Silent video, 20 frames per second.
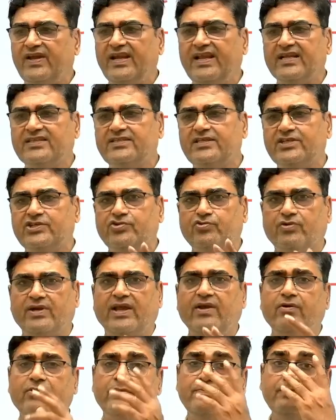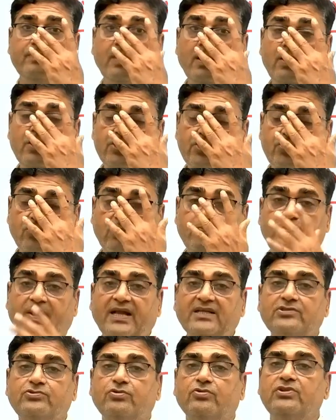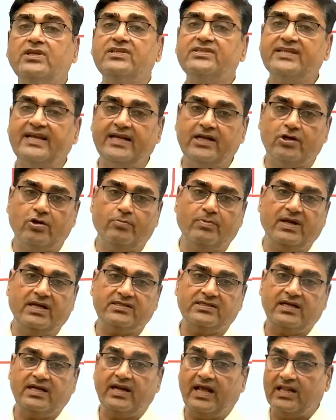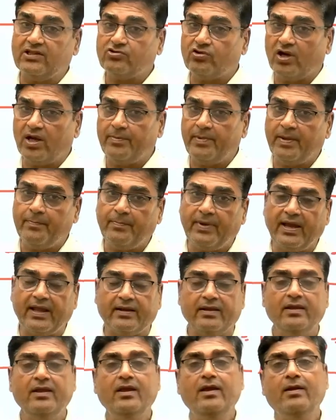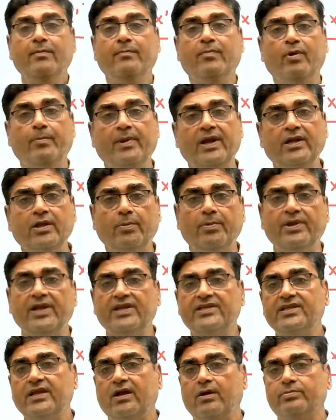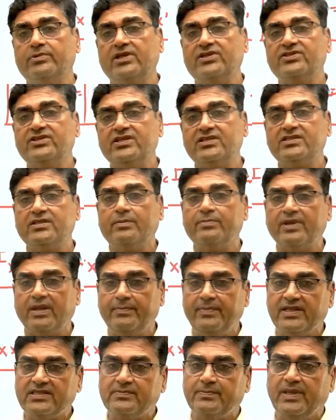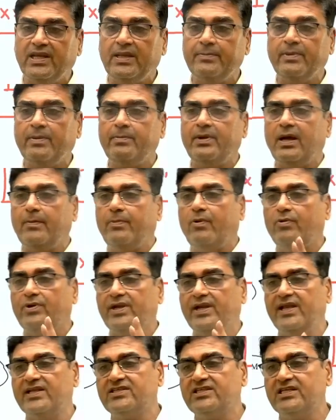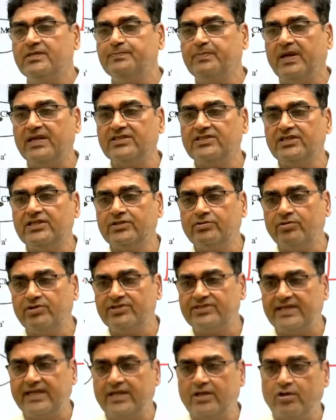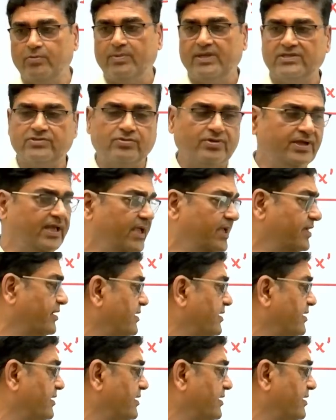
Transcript: axis should pass through the center of mass. And also remember, moment of inertia of the system remains minimum about an axis passing through the center of mass. Okay.